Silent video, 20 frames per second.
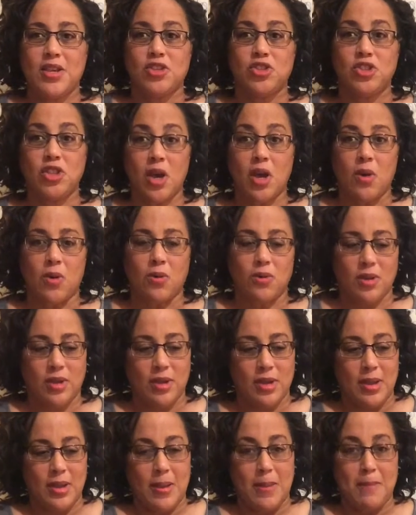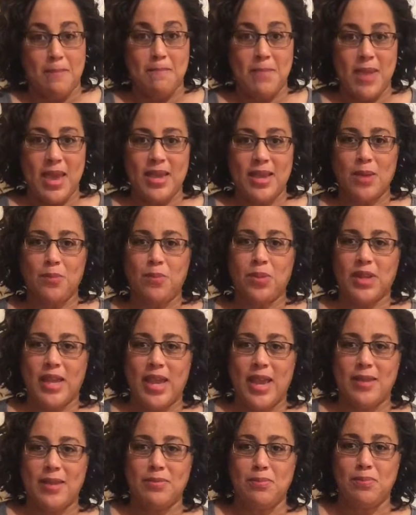So make a
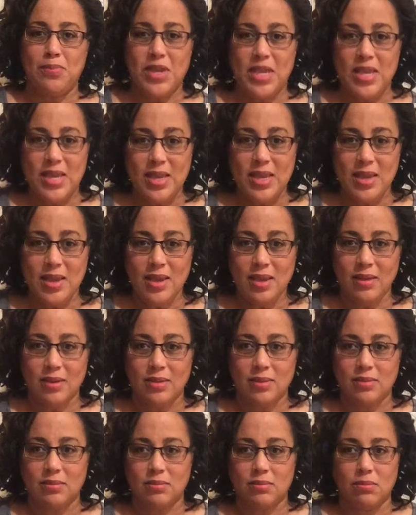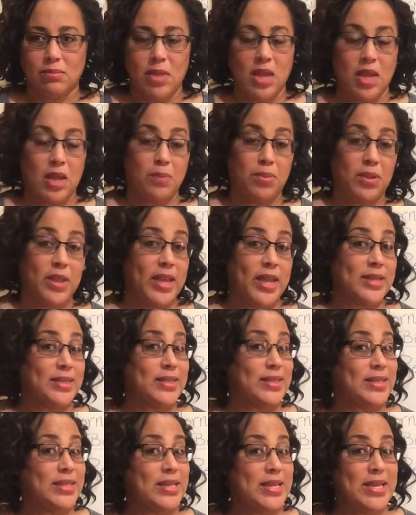plan B, make a plan
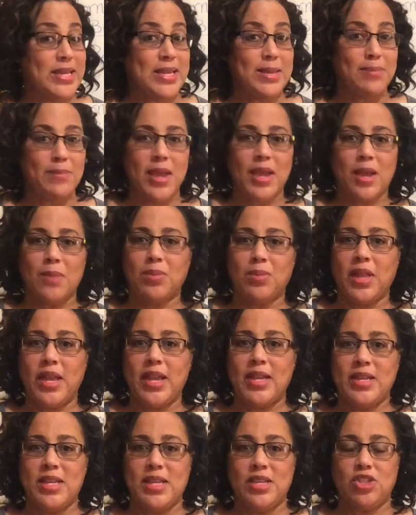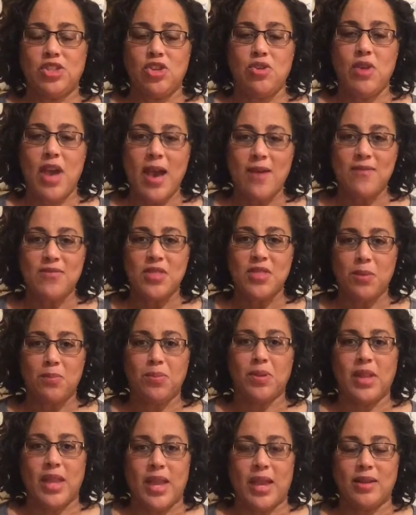C, make a plan D. So you have the
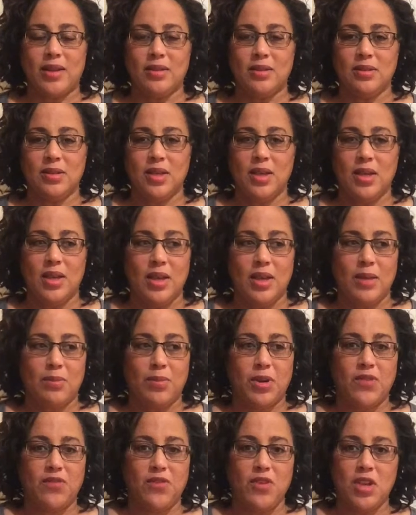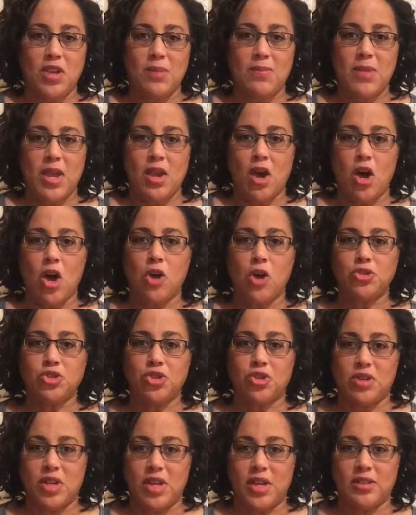plan, but if you can make
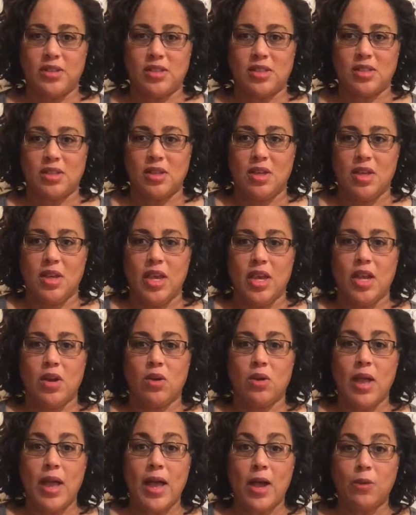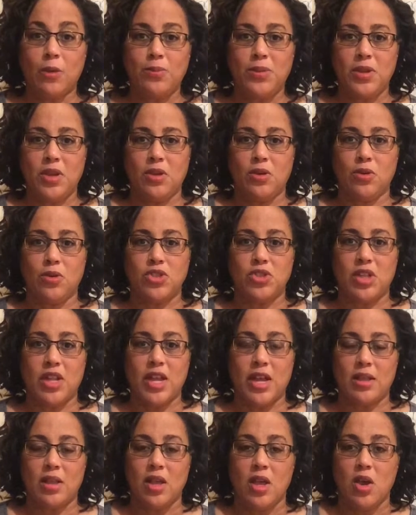alternates, it'll help you so
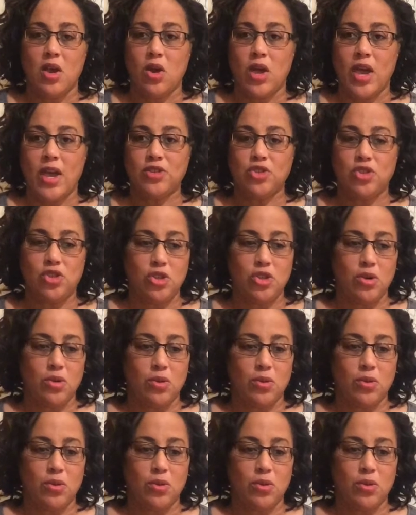that if